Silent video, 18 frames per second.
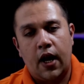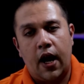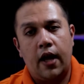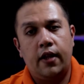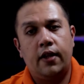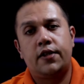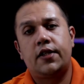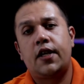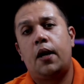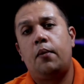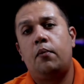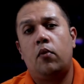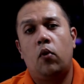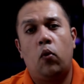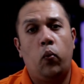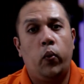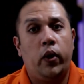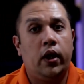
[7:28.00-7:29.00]
And this time
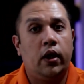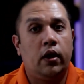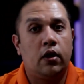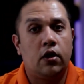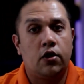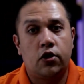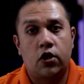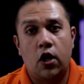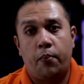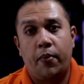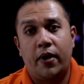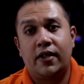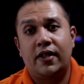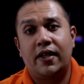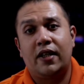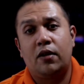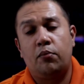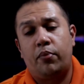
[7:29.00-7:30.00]
we'll stop at
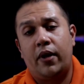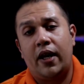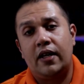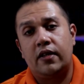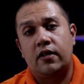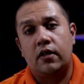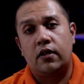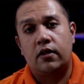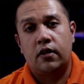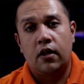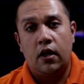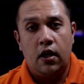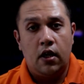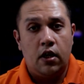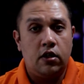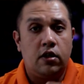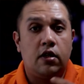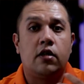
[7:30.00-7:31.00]
certain places
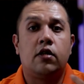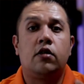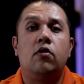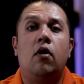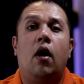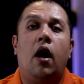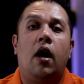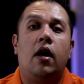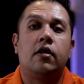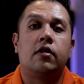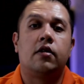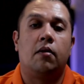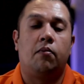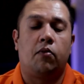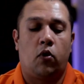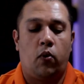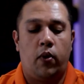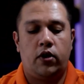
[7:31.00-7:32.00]
just to ask
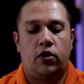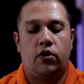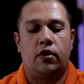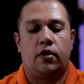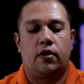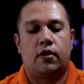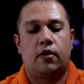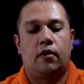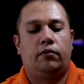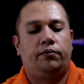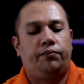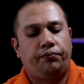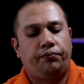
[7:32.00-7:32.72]
some questions.